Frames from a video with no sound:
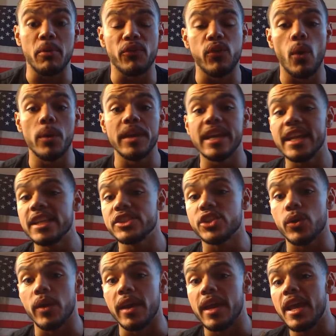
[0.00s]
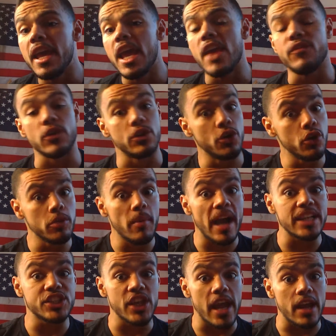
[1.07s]
before we get into it, if you're new to
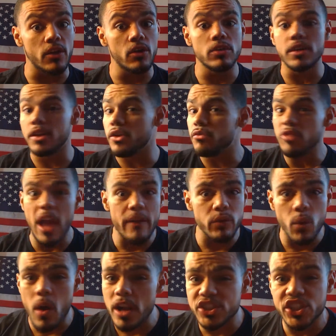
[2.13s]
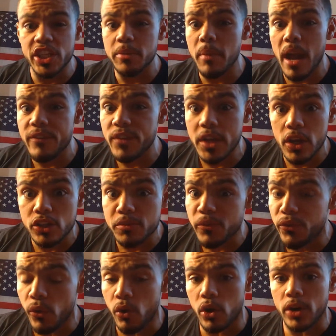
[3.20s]
my channel and you've never watched any of my videos
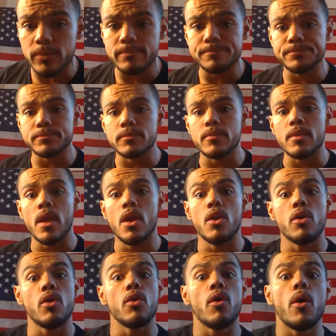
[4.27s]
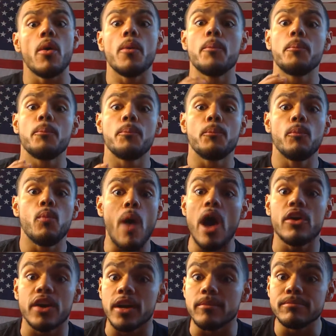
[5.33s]
before,
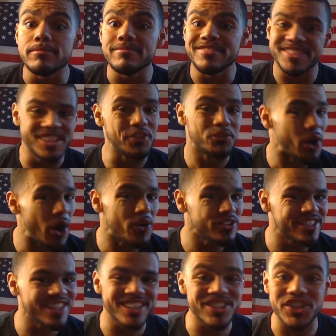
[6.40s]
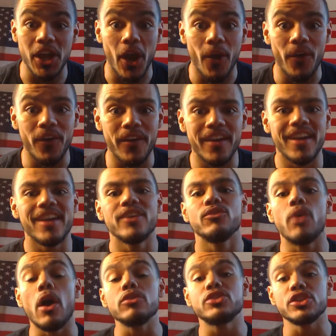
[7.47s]
welcome to Road to the Show.
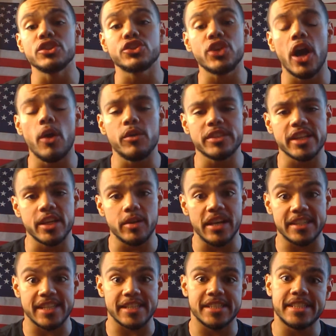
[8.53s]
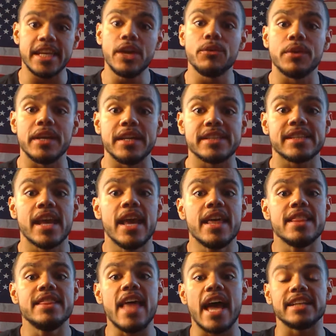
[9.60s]
Road to the Show it's a series
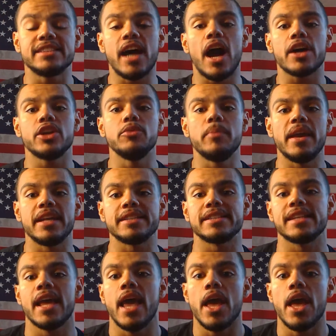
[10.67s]
that documents